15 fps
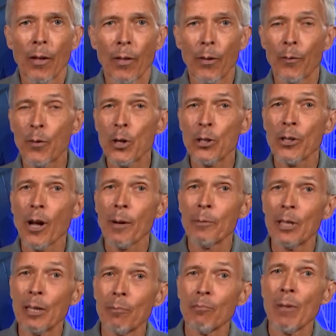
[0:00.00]
The first
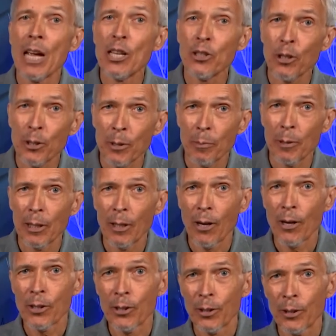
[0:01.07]
object measured to be
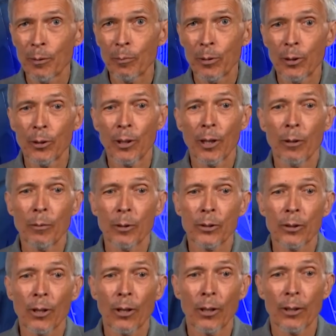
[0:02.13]
larger than Pluto was
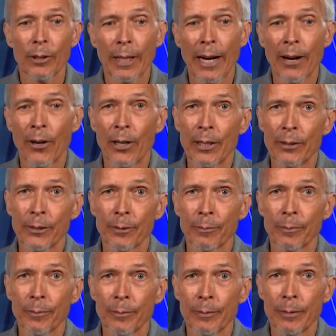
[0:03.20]
called Eris.
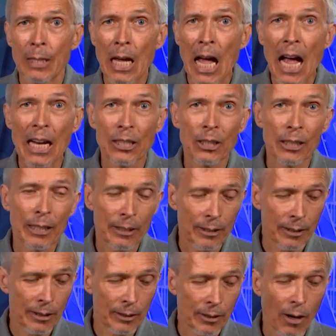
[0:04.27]
Actually, its
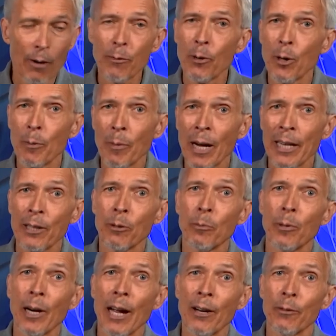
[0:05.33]
discoverer, Michael
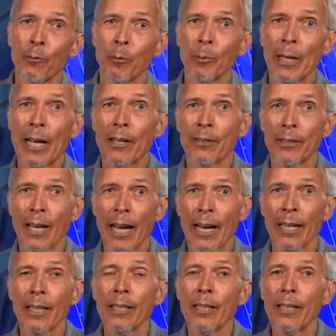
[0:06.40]
Brown from
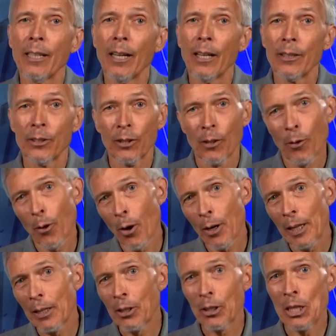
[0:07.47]
Caltech, thought
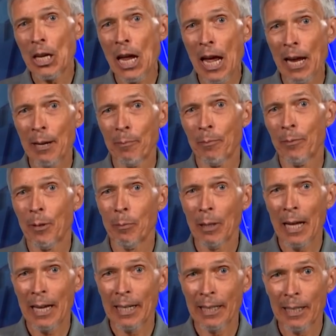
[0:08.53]
he could name the
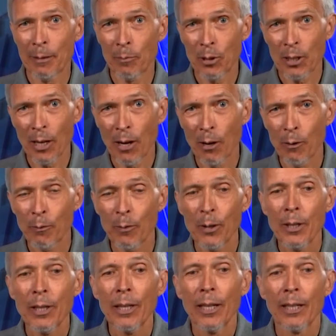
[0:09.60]
planet himself,
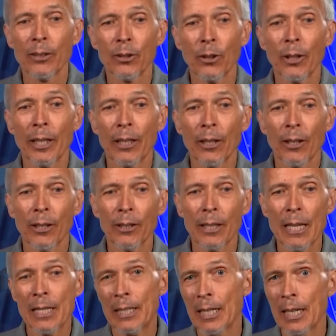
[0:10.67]
and so he called
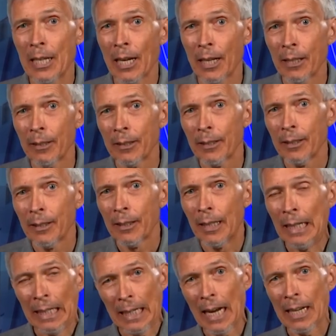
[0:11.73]
it Xena,
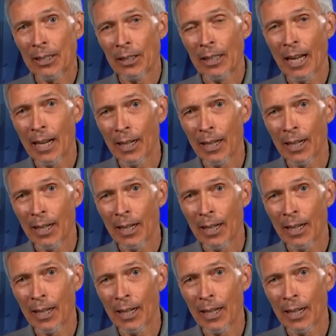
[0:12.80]
and it actually